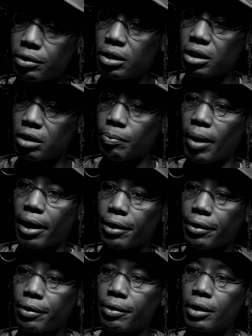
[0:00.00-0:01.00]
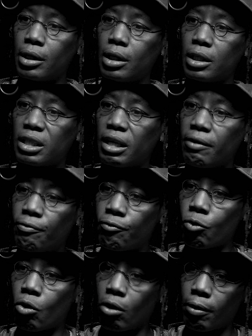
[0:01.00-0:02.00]
to inspire, to
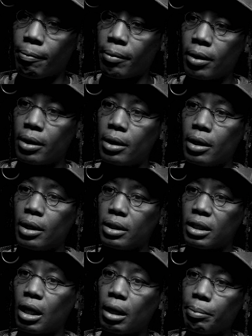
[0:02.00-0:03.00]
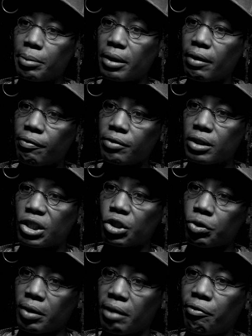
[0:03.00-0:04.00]
inform, to uplift, to
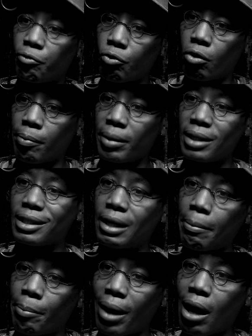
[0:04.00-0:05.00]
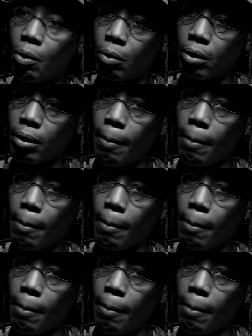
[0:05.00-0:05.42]
transform, and to empower